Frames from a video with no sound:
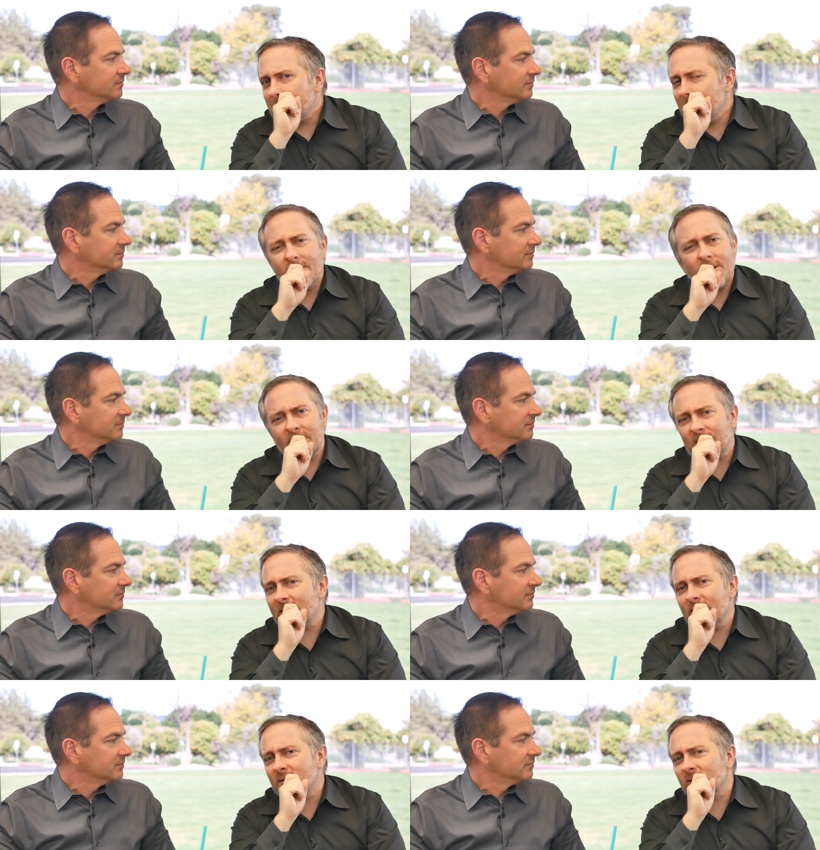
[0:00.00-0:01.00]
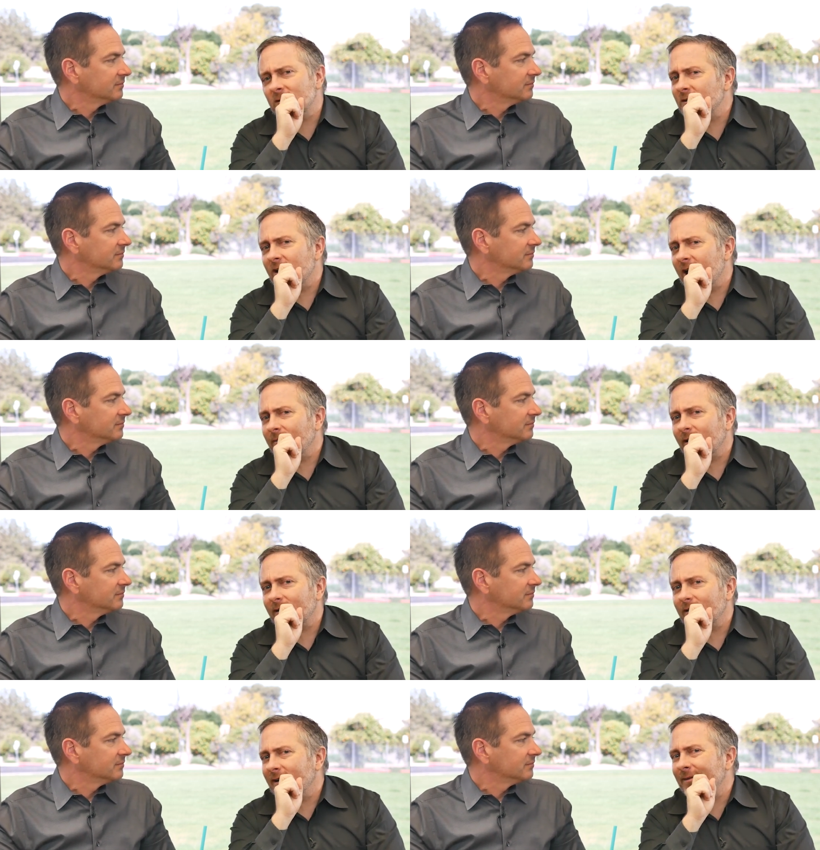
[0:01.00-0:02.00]
Speaker 1: you're not going to give us a good day. I'm not.
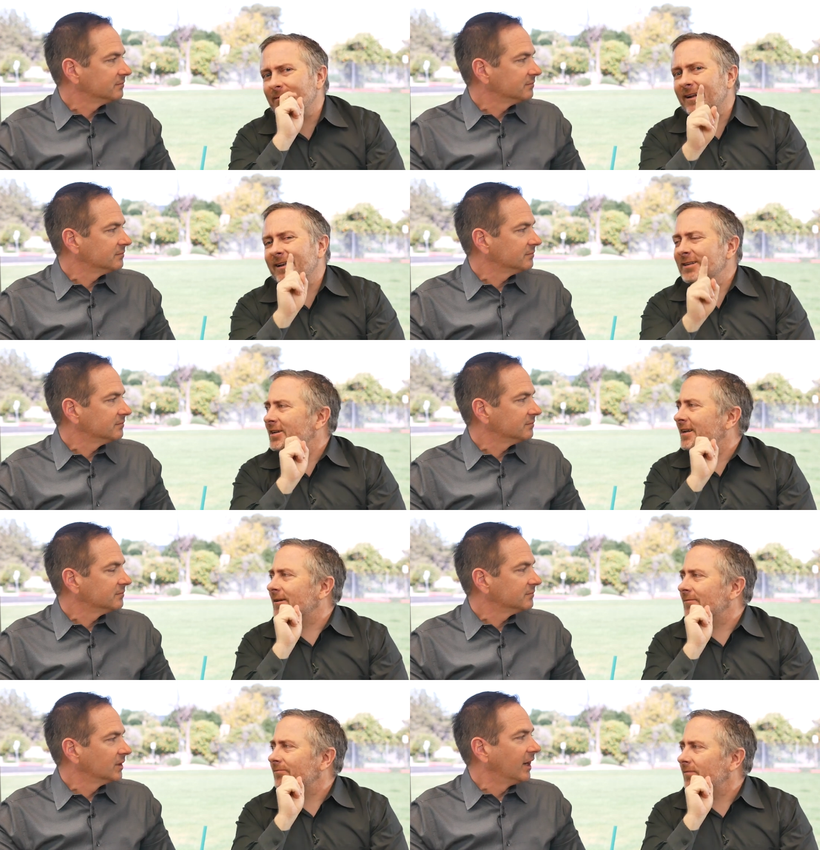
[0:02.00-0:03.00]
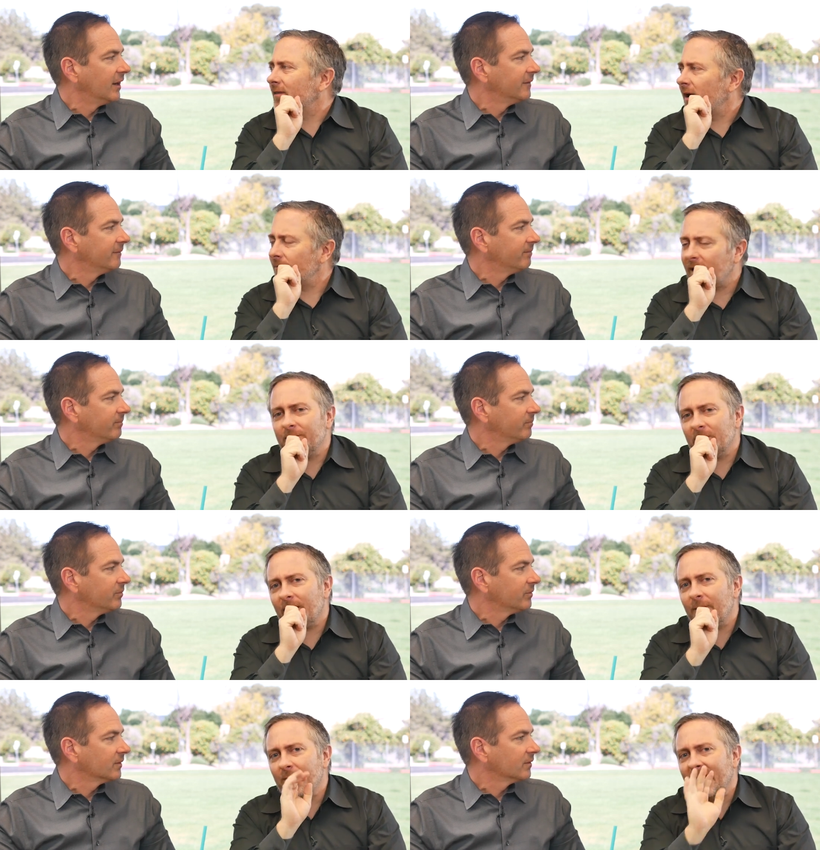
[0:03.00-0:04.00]
No, I'm not going to let you in. Yeah. I'm not. I'm
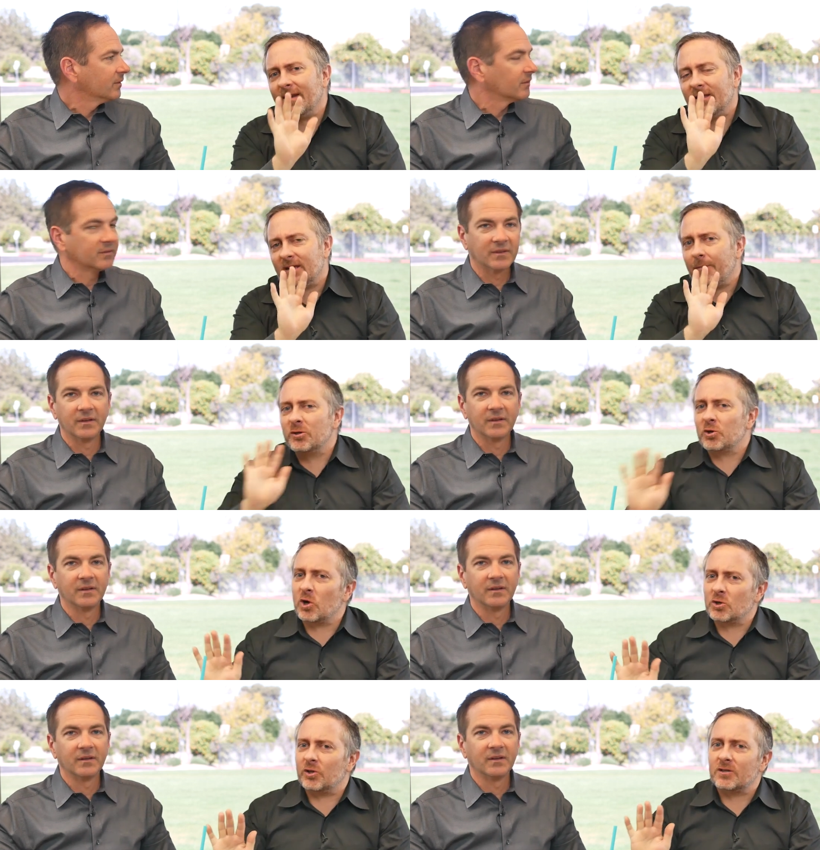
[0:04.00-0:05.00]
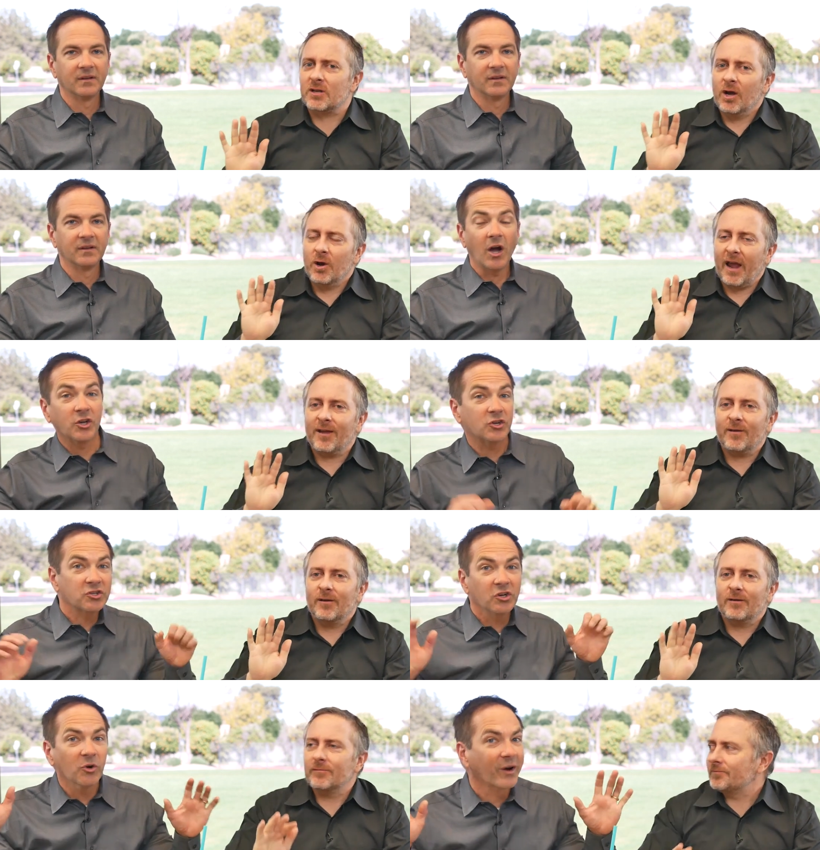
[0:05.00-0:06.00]
not. I'm manning this. I'm in charge of this. Hey, Are you
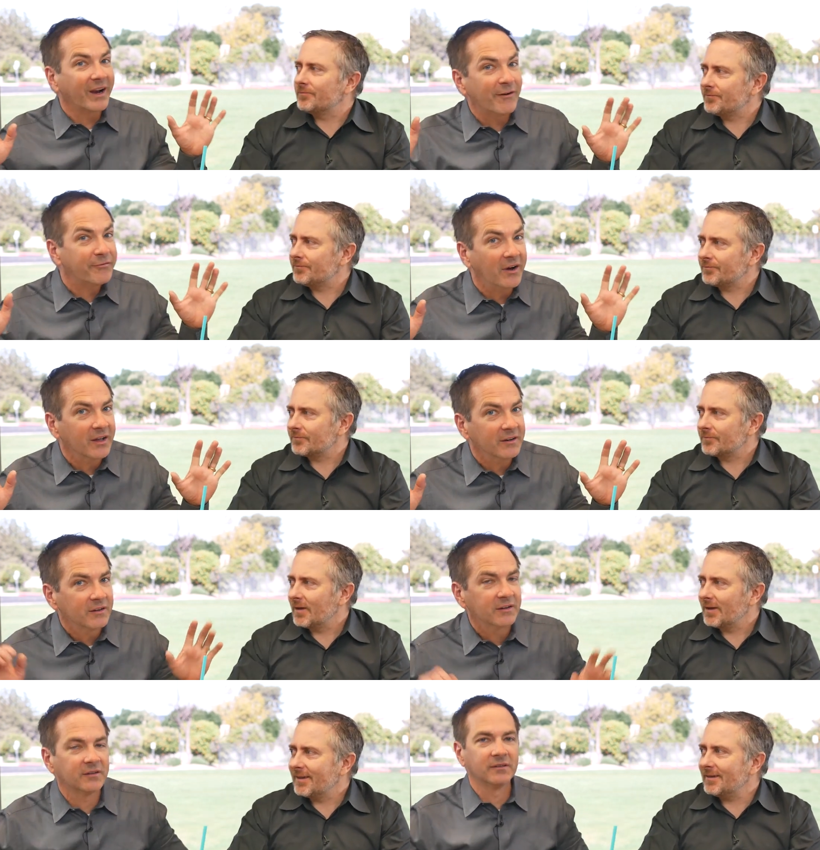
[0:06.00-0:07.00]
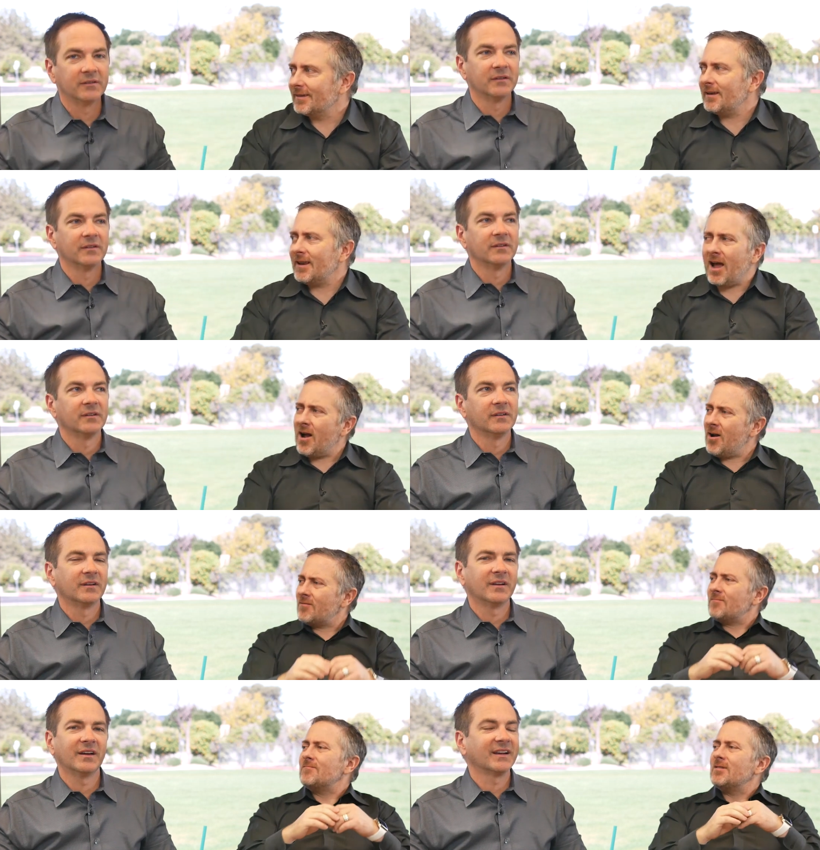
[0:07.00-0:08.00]
Speaker 2: sure we're going to have fun? No.
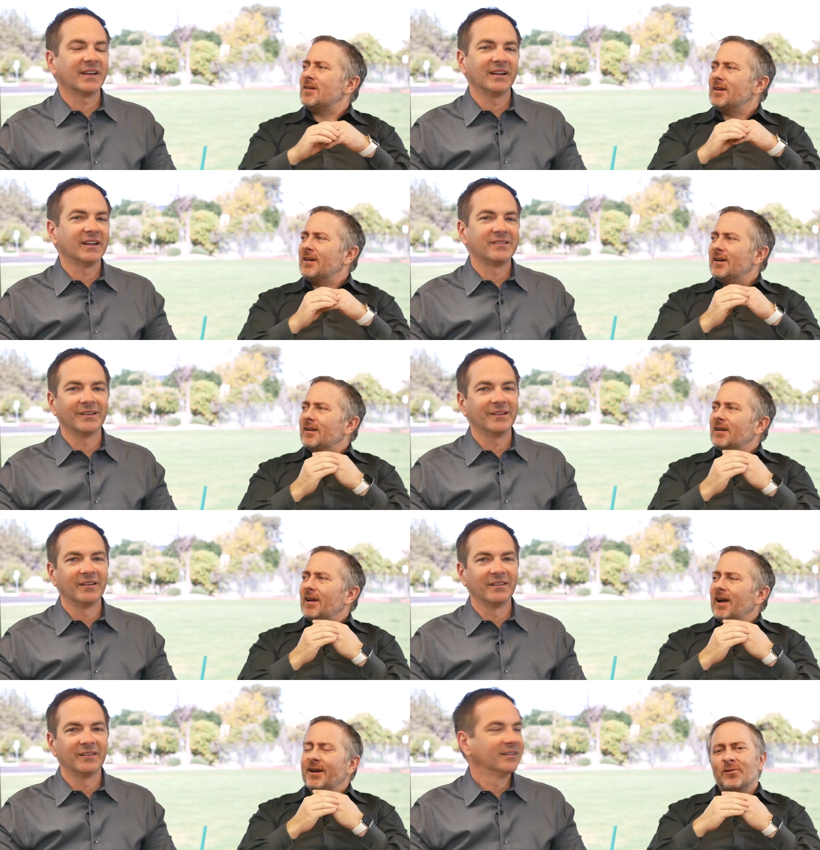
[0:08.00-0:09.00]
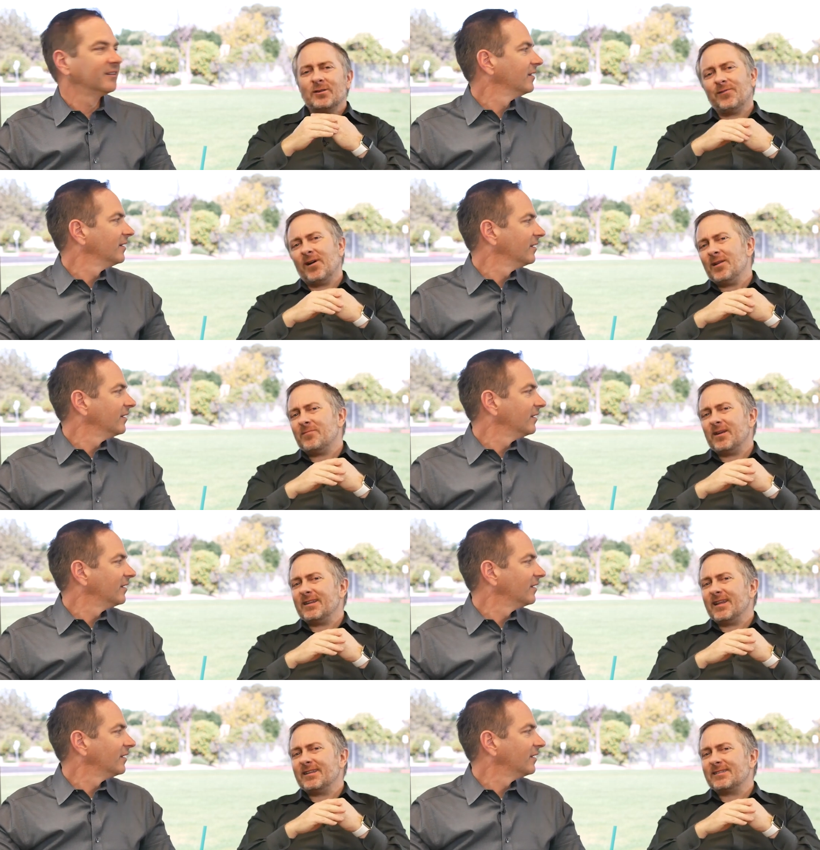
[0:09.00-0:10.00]
Yeah, I can't let you in. I know it's
Speaker 1: fun, but
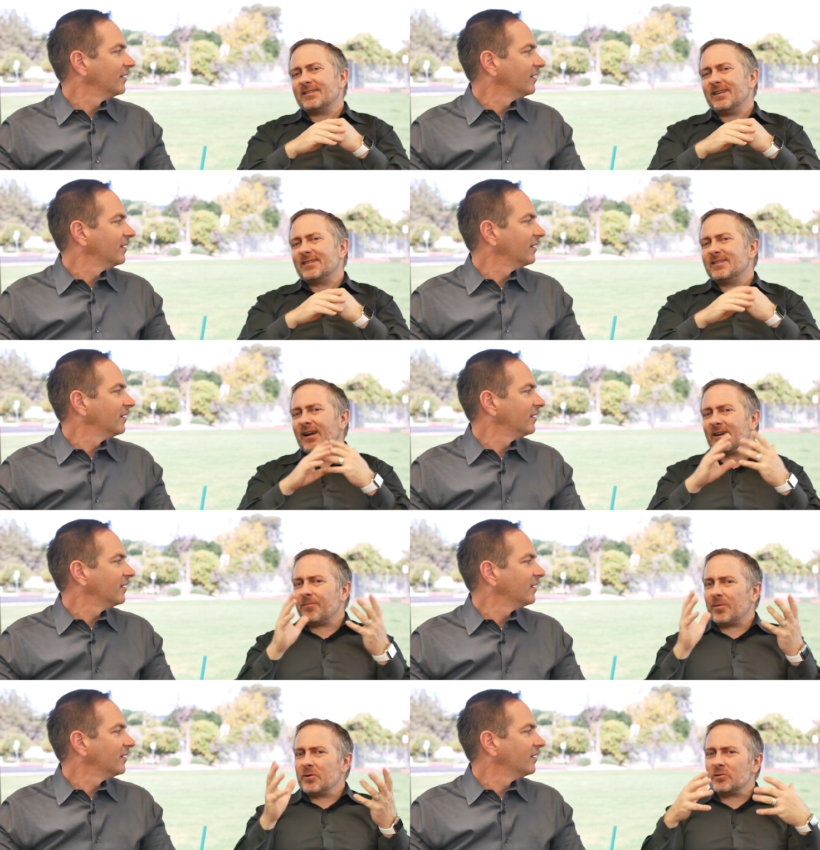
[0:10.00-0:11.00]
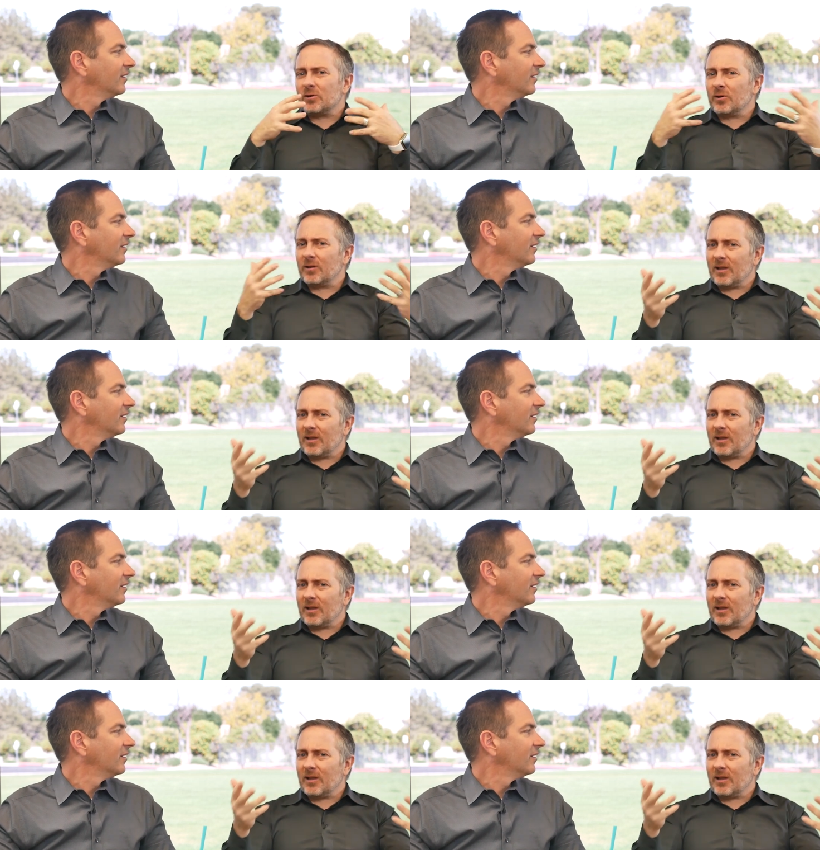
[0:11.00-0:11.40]
it, it's it's not going to produce a good